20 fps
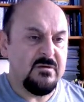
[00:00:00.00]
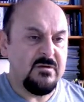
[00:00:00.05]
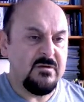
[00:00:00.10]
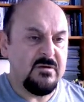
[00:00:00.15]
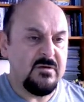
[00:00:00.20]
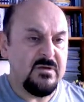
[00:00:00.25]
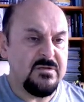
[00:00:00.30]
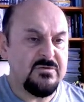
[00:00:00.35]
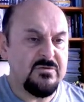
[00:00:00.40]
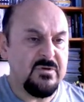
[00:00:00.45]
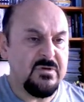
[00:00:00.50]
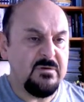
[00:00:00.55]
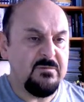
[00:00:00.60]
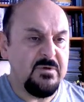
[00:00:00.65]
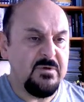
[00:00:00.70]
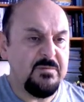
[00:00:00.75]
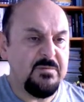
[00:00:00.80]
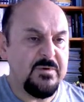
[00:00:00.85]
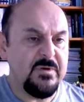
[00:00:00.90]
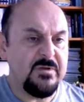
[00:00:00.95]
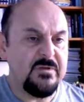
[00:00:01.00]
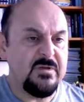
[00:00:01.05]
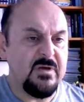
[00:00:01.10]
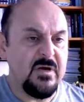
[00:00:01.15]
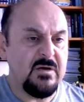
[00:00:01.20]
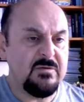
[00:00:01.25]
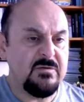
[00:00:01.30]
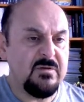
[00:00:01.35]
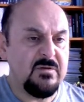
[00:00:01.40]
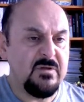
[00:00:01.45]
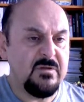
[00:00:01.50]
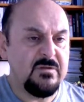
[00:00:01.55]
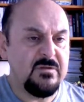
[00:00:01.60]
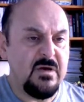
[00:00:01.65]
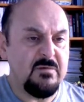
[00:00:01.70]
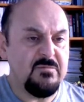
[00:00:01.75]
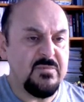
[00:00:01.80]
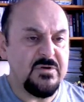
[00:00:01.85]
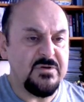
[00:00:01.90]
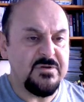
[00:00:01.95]
It's gonna be print out
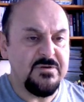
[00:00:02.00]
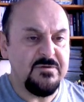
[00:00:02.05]
numbers.